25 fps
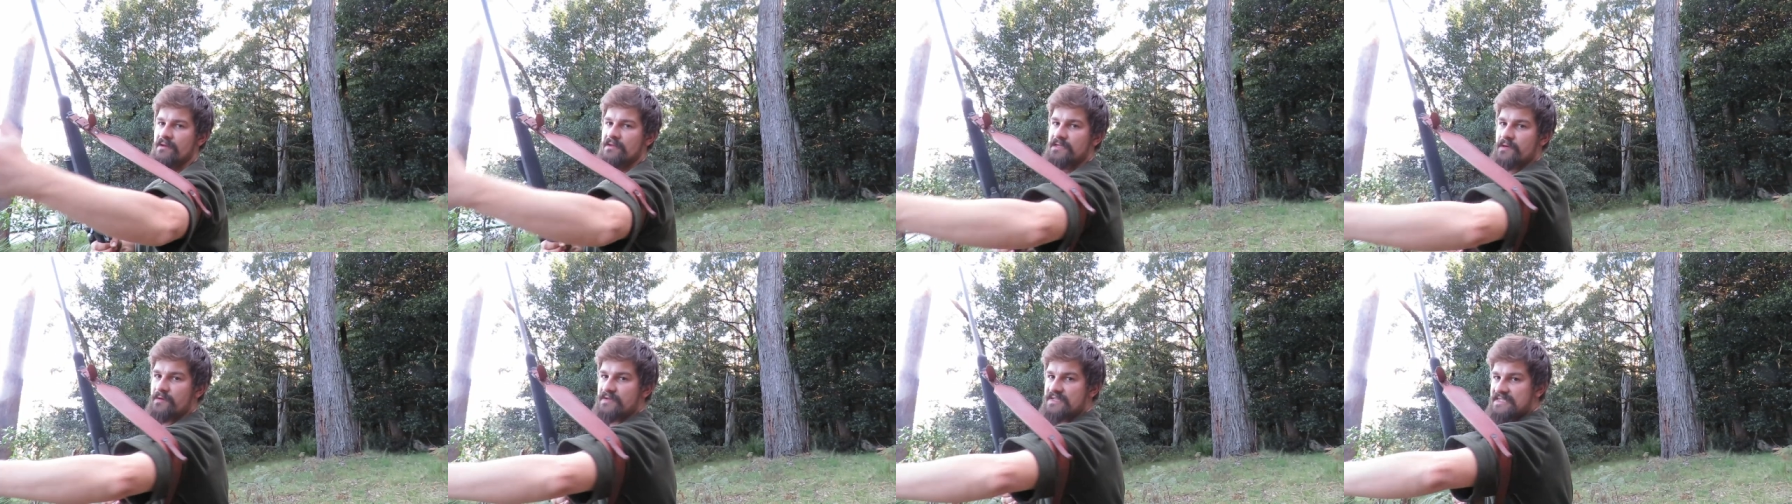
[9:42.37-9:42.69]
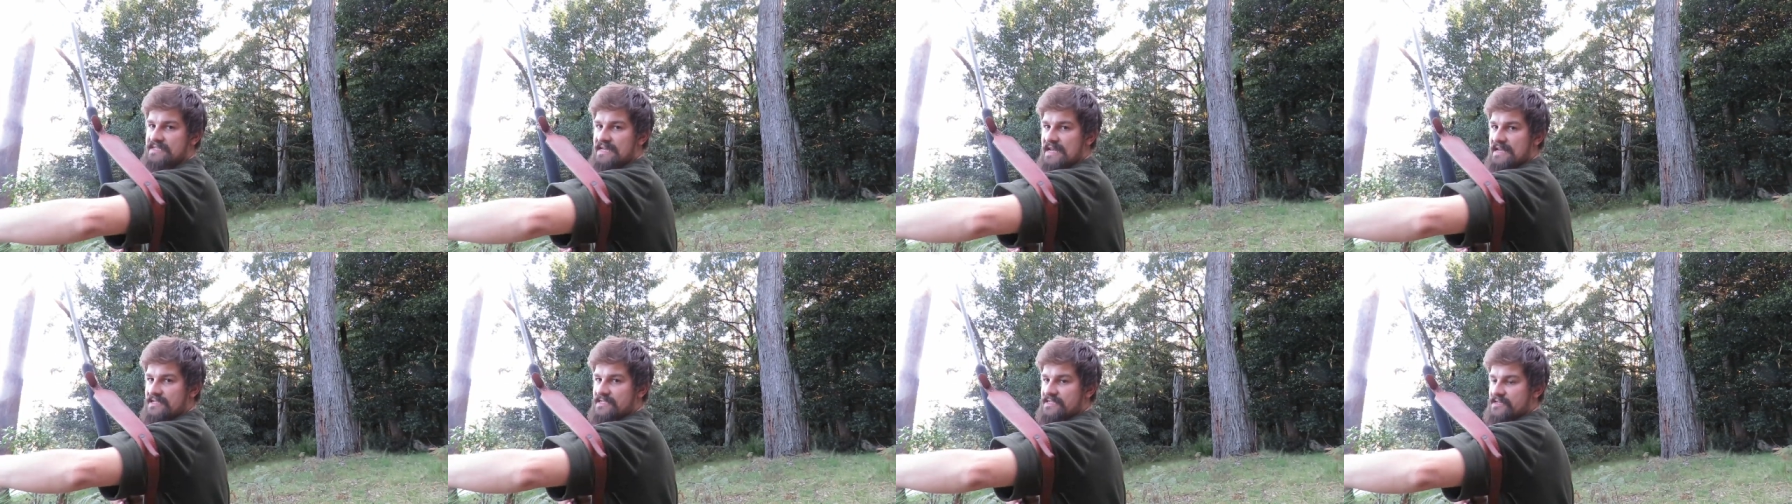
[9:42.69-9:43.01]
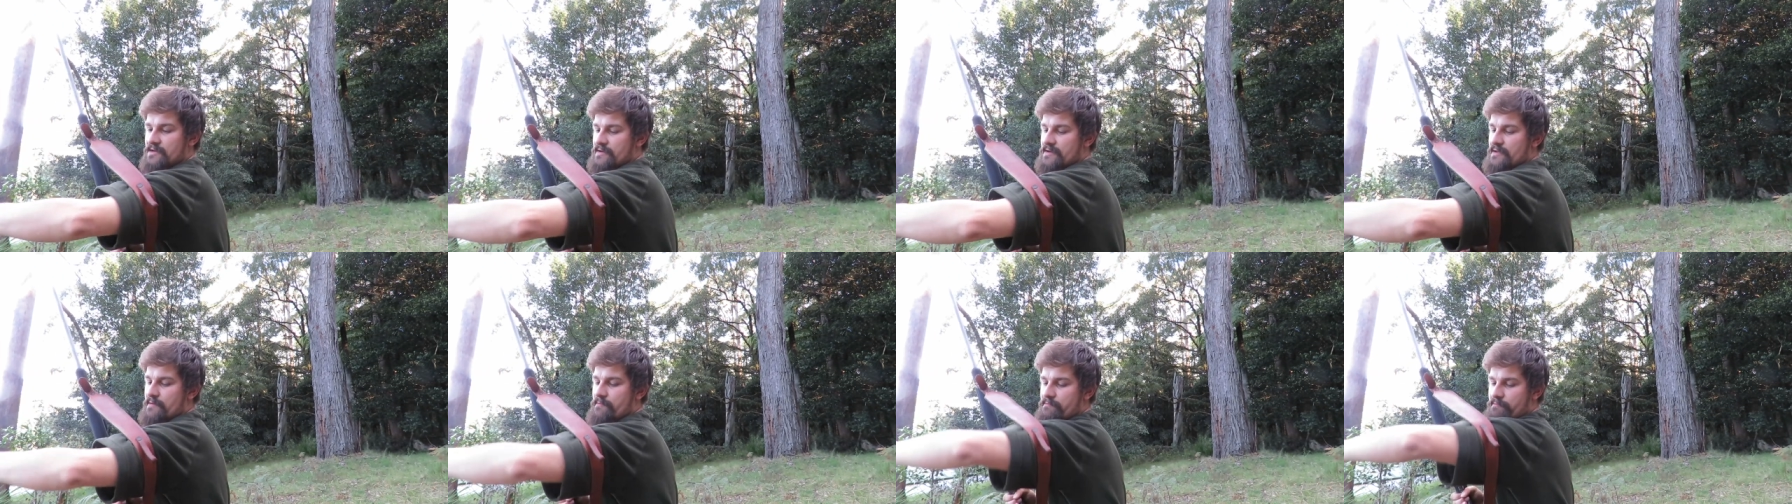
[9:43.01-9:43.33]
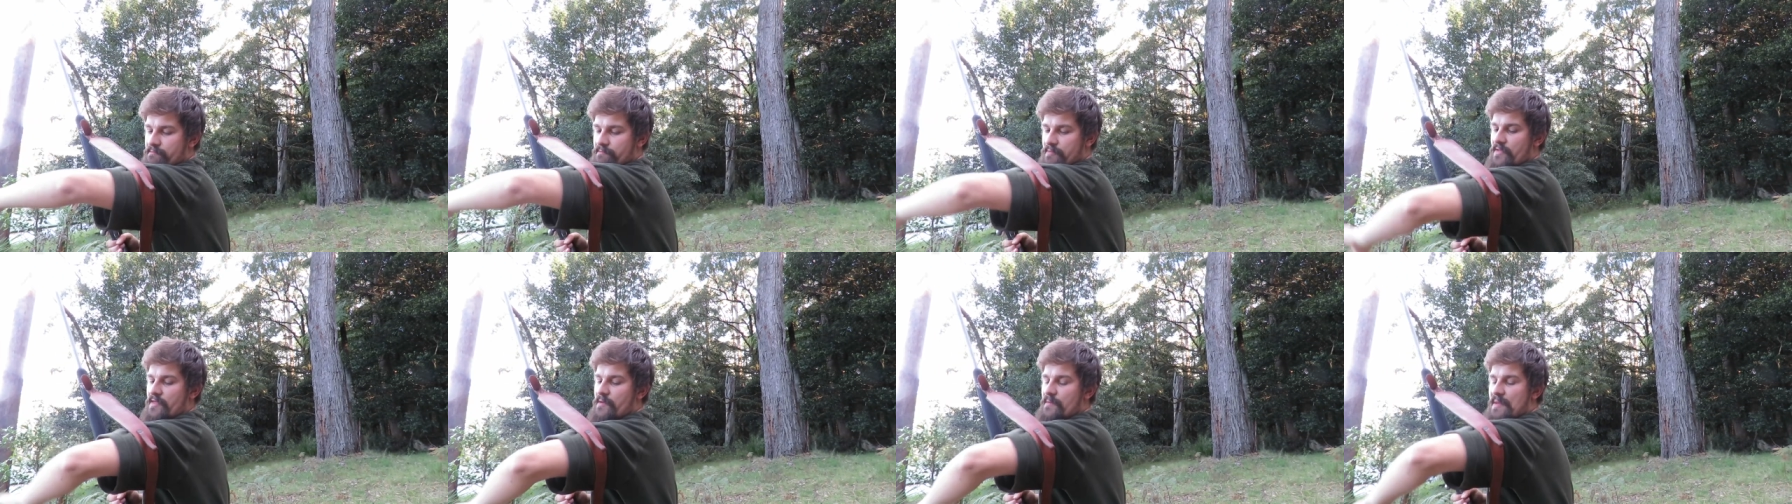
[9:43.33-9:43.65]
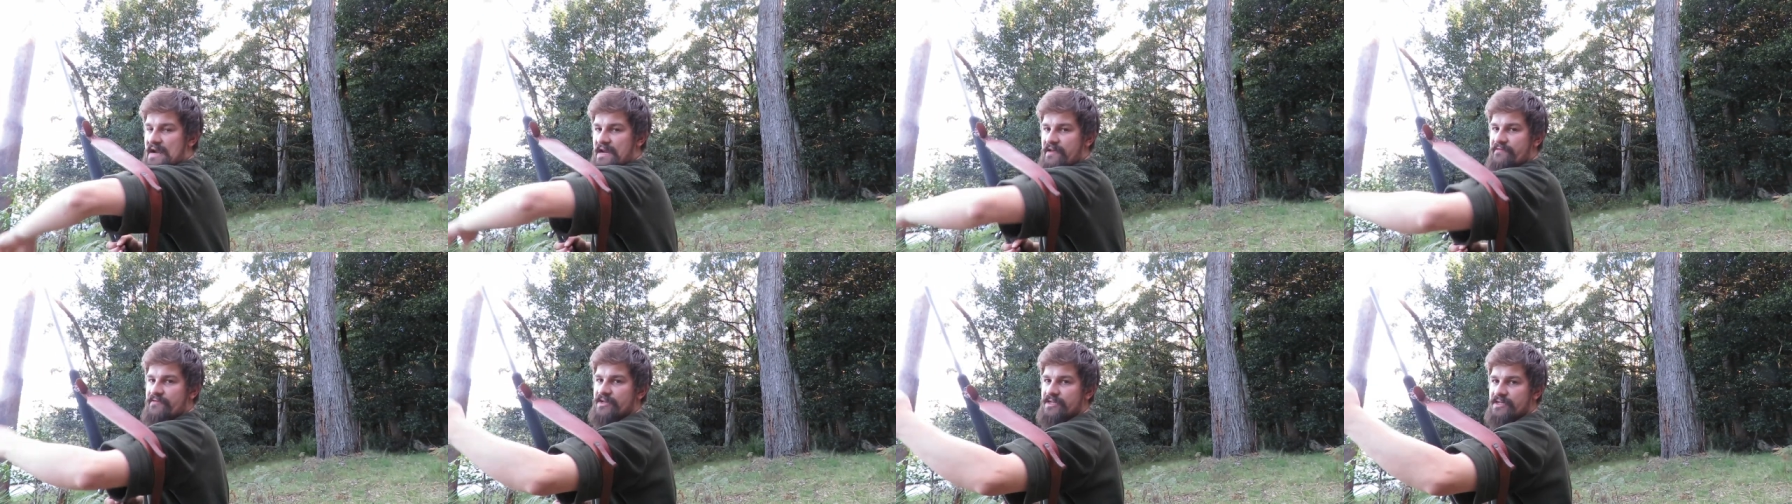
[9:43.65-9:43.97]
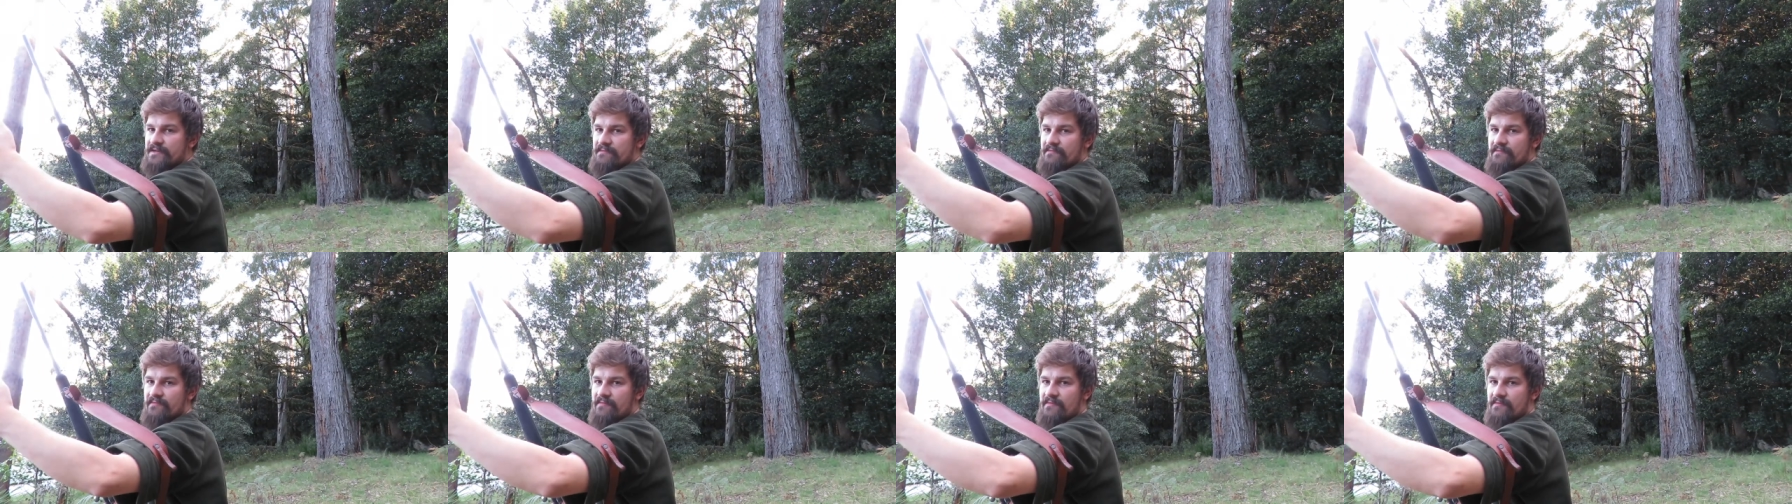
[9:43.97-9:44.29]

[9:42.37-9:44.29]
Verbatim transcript: So it's tensed on the, on the back of your,